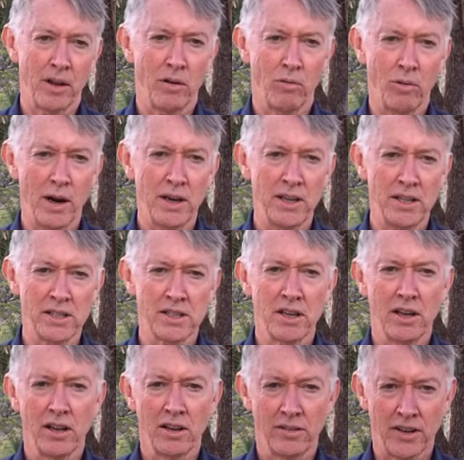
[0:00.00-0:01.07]
One is
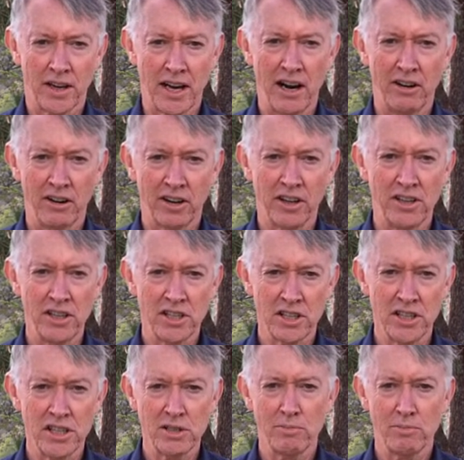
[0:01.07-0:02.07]
the current conditions